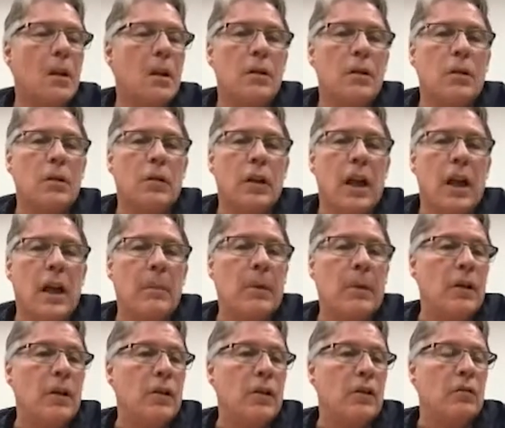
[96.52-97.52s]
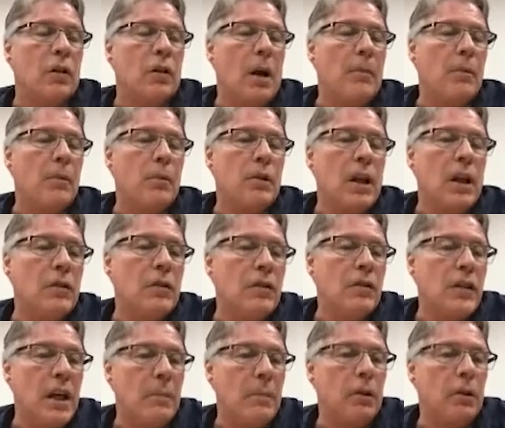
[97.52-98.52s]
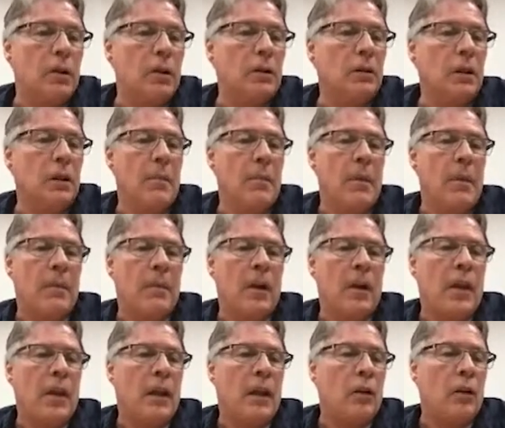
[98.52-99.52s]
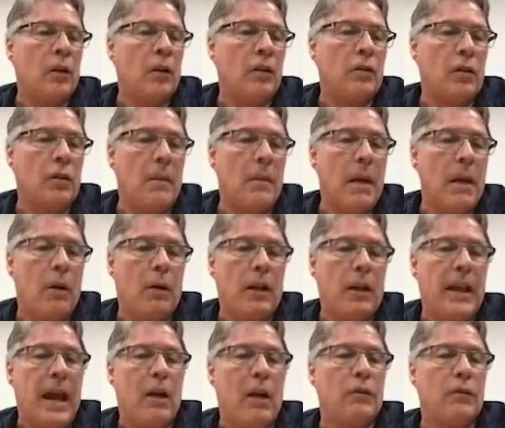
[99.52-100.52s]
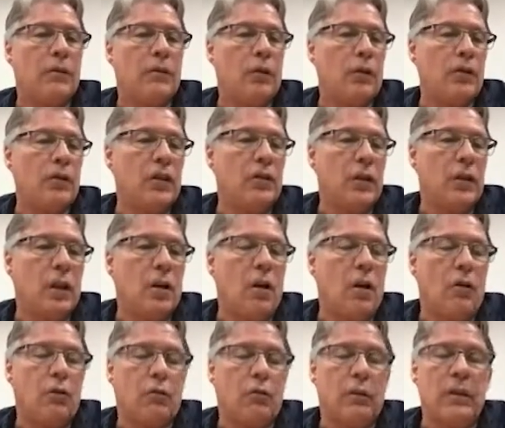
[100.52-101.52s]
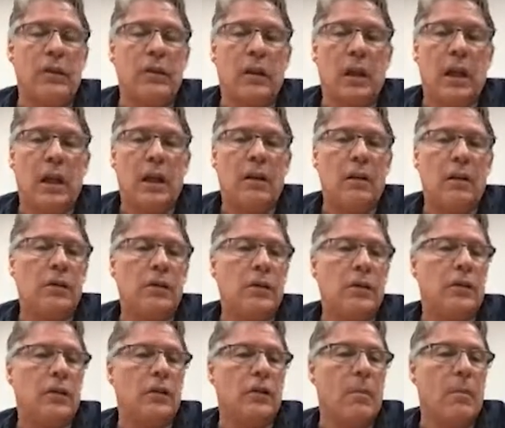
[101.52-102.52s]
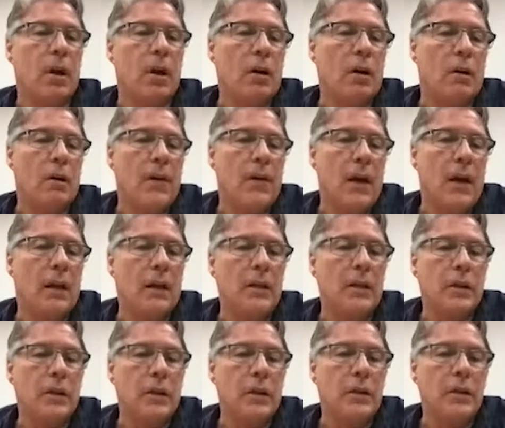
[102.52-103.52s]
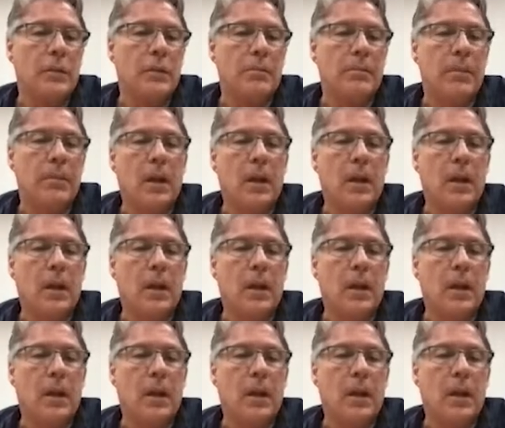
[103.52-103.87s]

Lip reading: So today I'm going to describe the mutation sampler. I'm then going to describe how it accounts for existing causal reasoning errors, such as Markov violations.